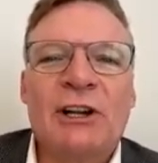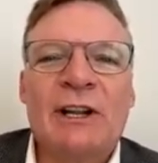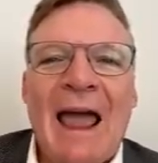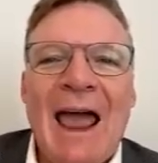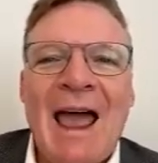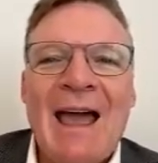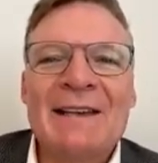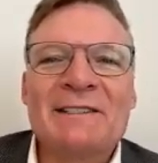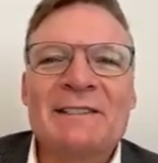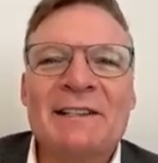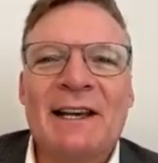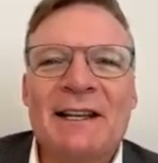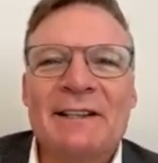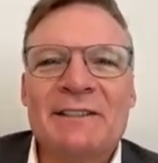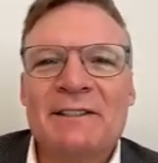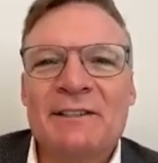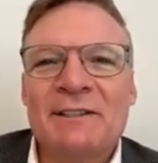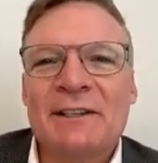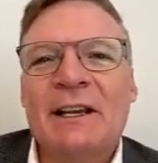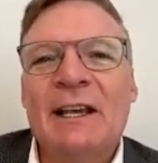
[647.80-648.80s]

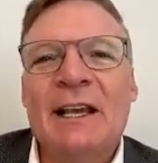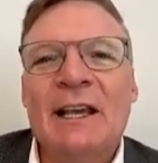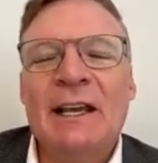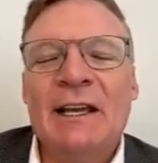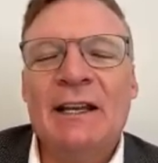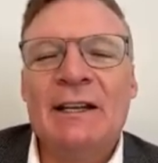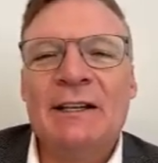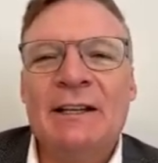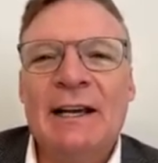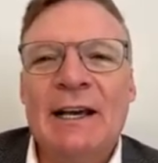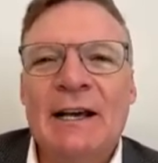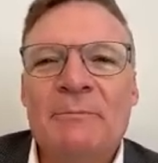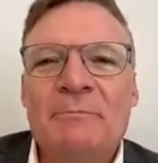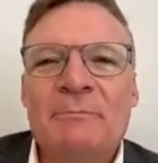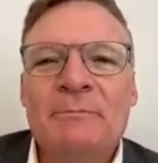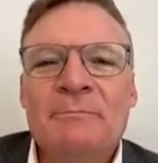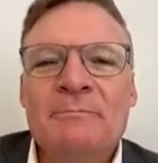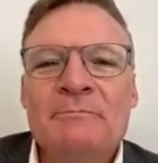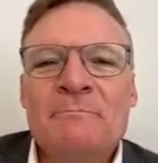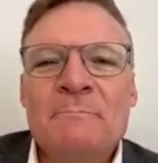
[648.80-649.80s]
assets.
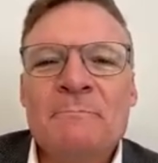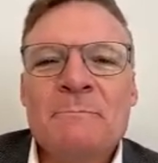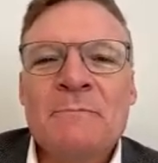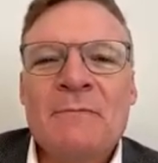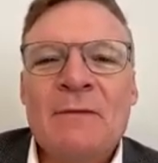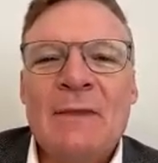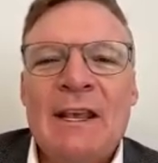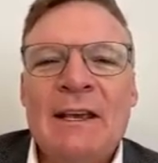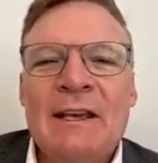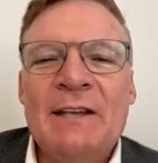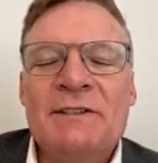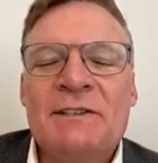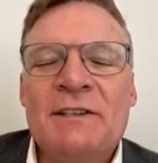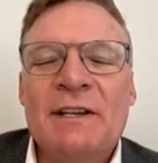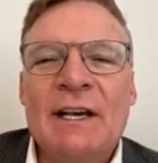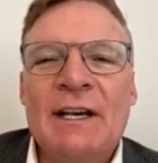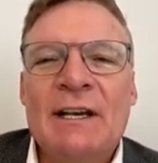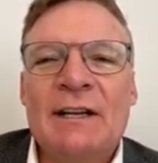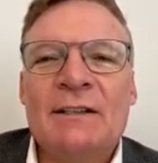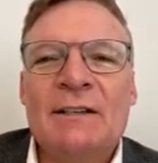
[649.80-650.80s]
And it's
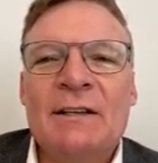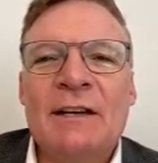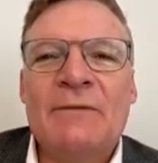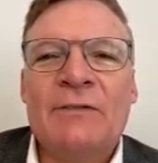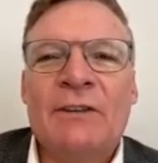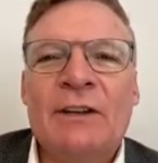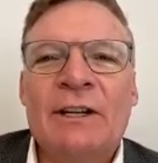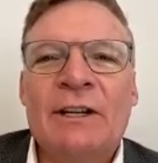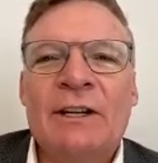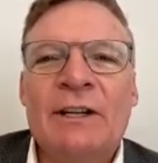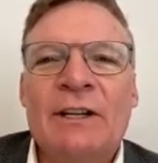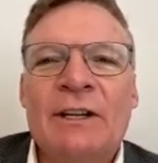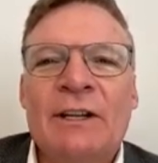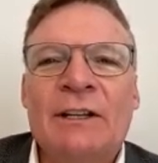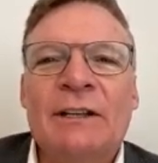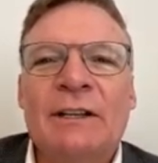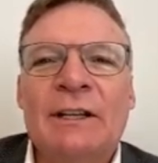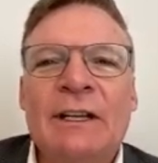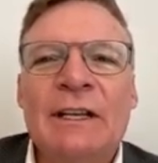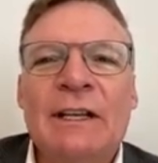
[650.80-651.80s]

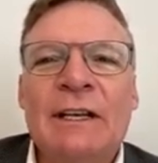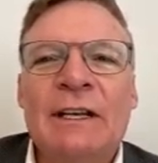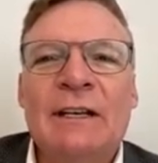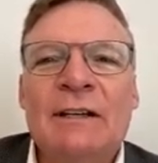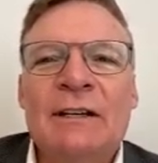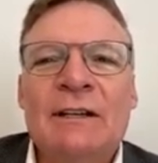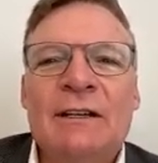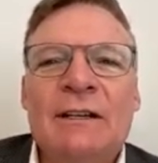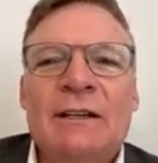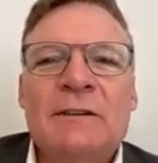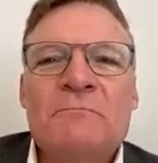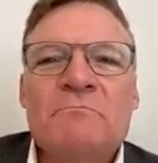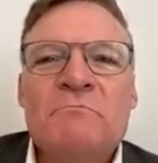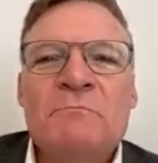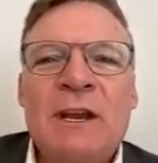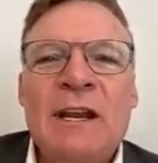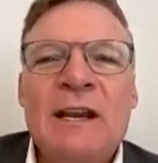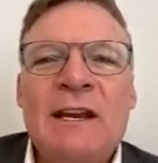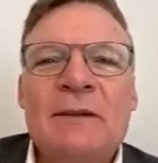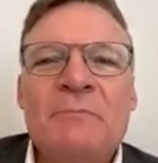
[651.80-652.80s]
definitely
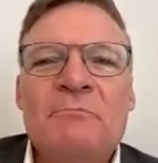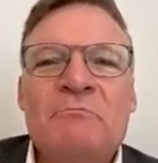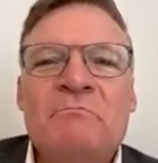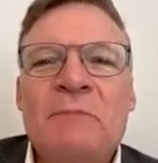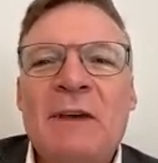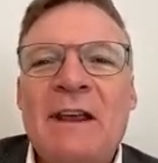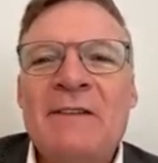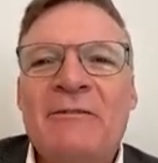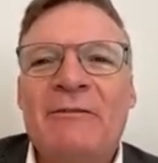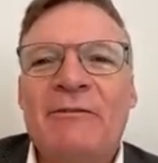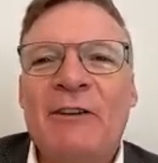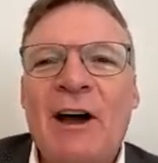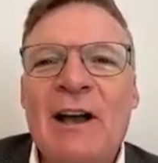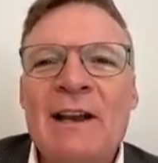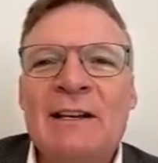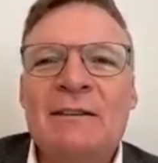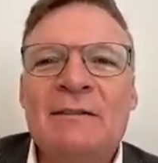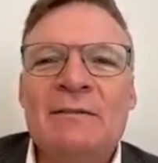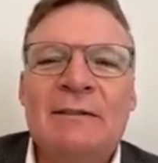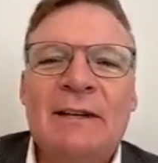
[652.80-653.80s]
been
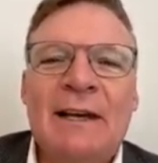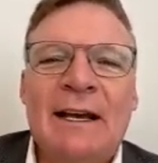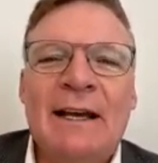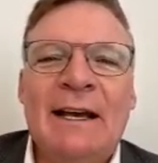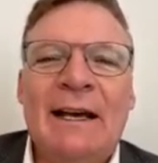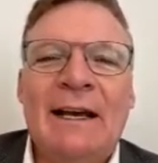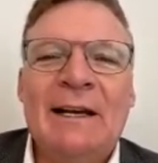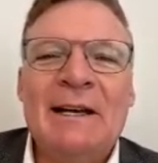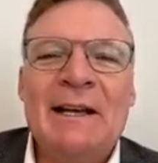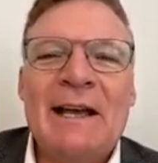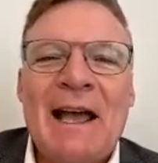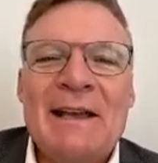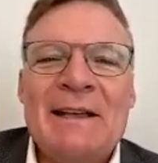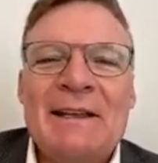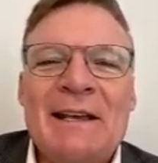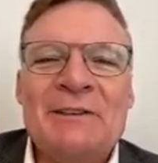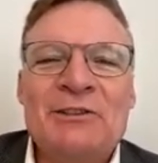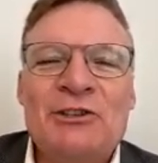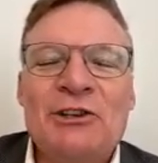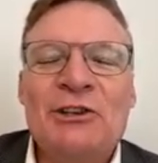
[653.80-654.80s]
fun.
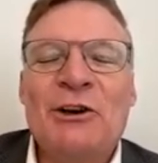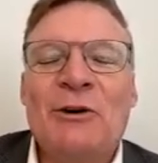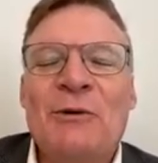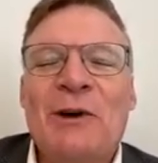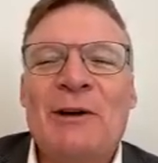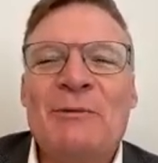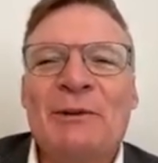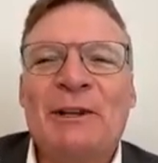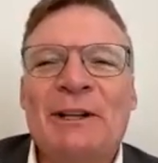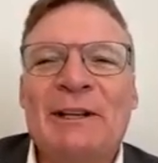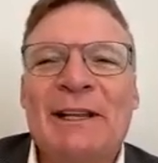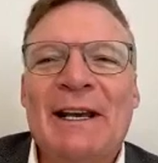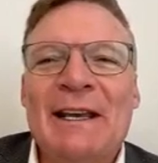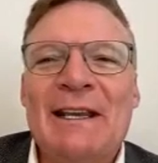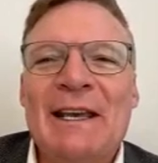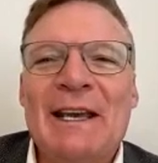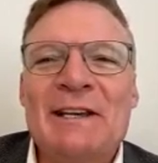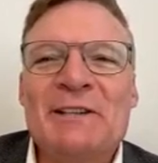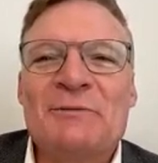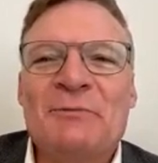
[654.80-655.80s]
As you know, I really
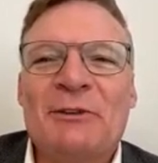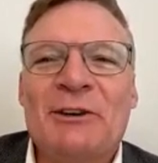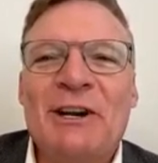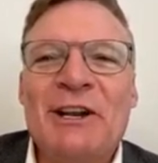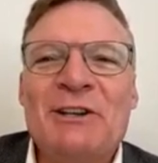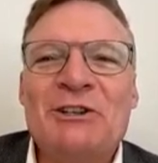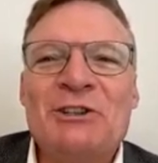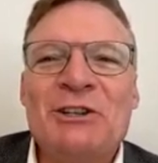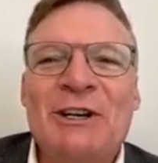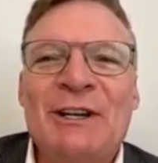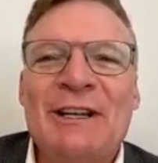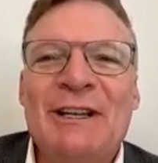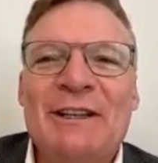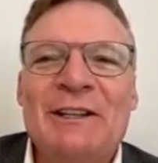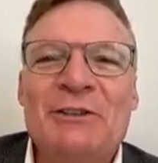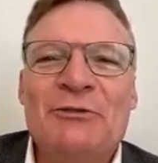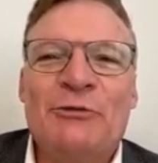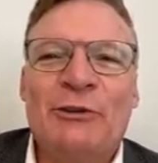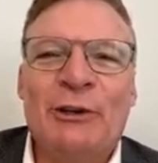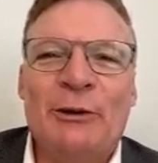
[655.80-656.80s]
like exploration,
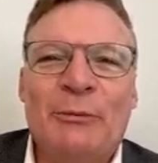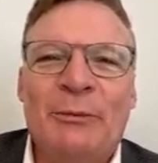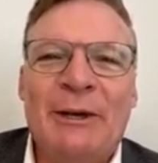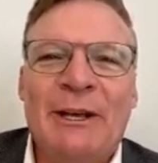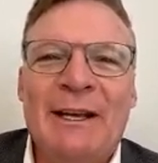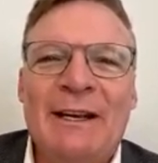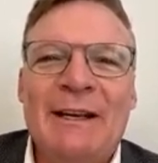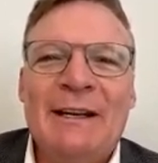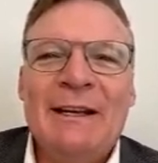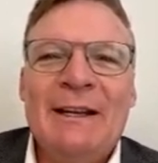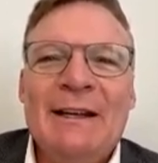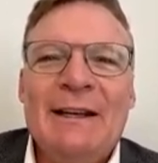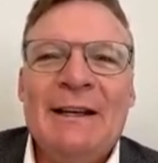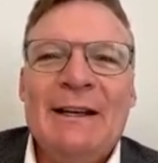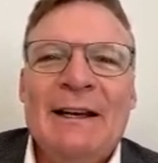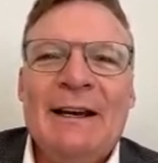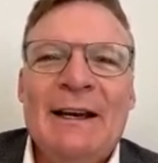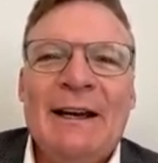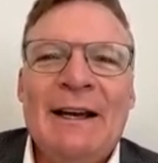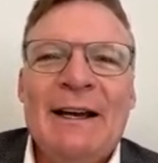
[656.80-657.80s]
and the drill bit
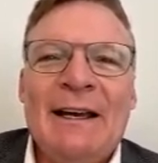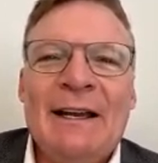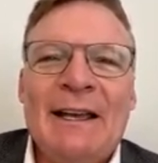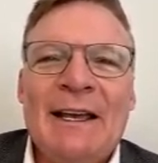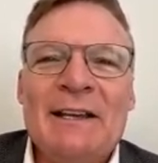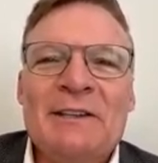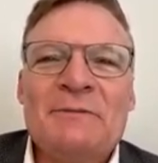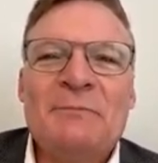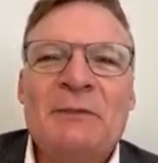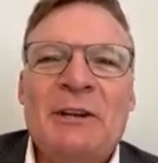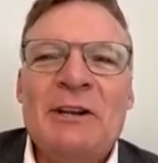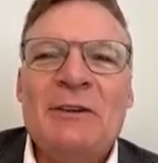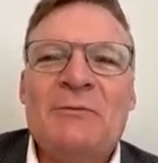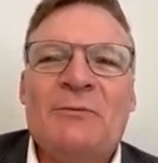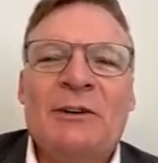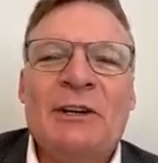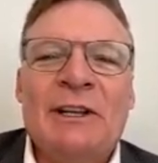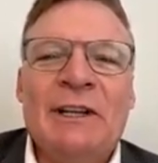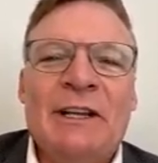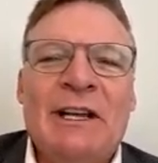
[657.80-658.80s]
has
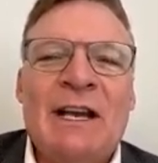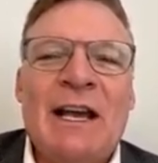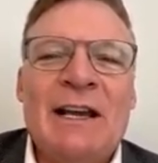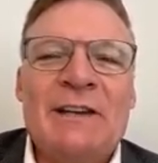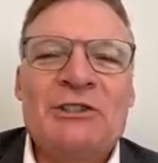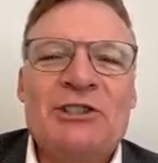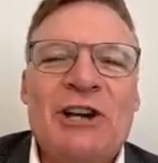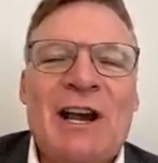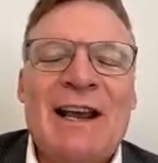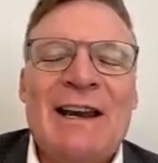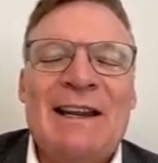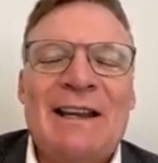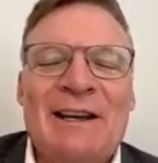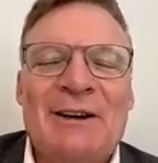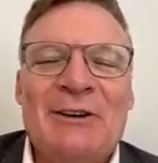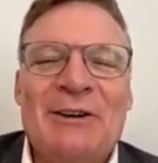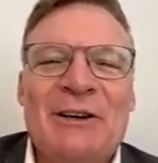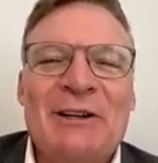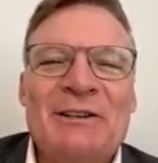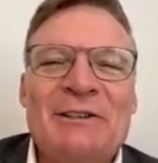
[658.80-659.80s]
been really
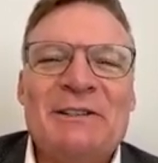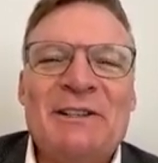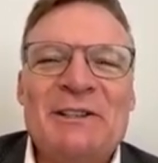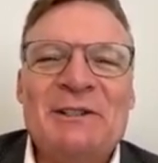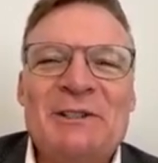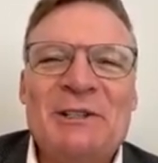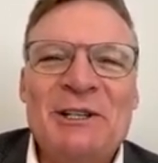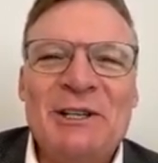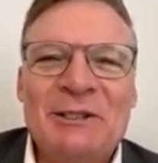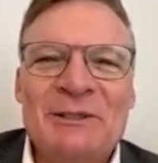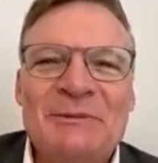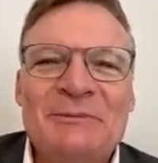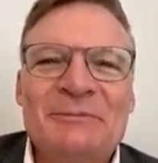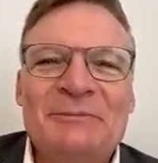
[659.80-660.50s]
shining on us this year.